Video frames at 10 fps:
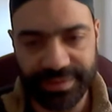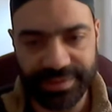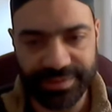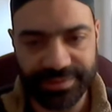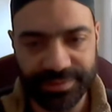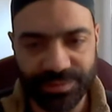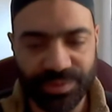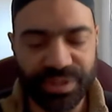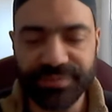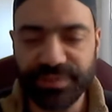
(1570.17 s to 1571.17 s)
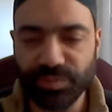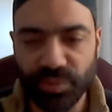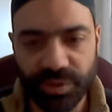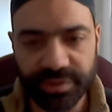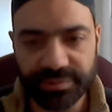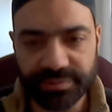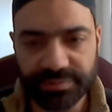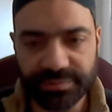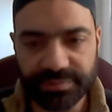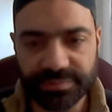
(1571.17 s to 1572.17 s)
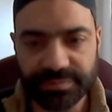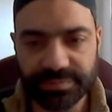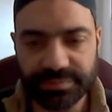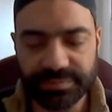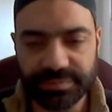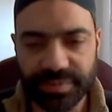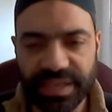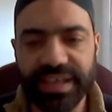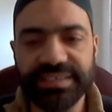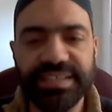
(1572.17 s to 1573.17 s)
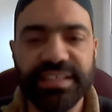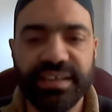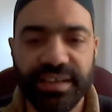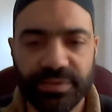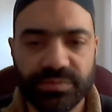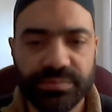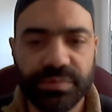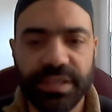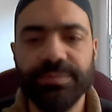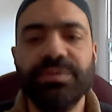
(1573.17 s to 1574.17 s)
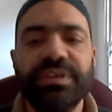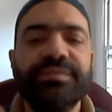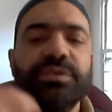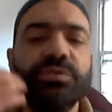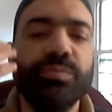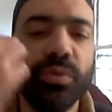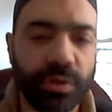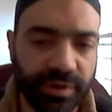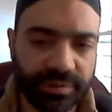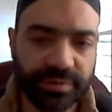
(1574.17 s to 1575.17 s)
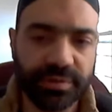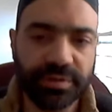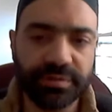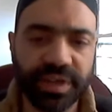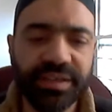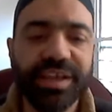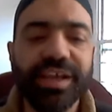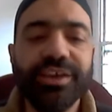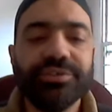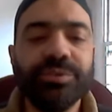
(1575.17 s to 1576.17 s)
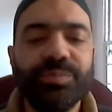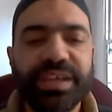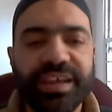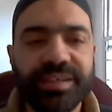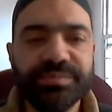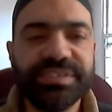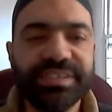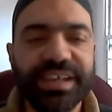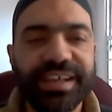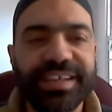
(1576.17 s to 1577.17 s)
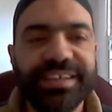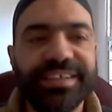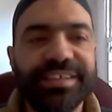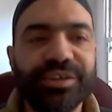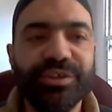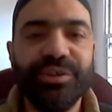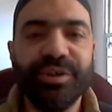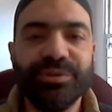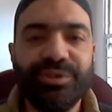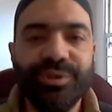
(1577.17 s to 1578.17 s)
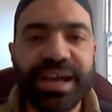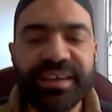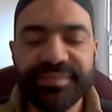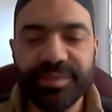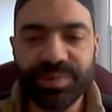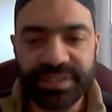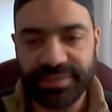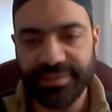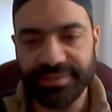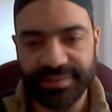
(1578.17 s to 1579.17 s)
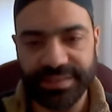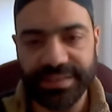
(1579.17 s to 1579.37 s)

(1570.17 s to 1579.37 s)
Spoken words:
ta'ala will give you more. La azidannakum. He will give you more, right? So it becomes, you know, you have to be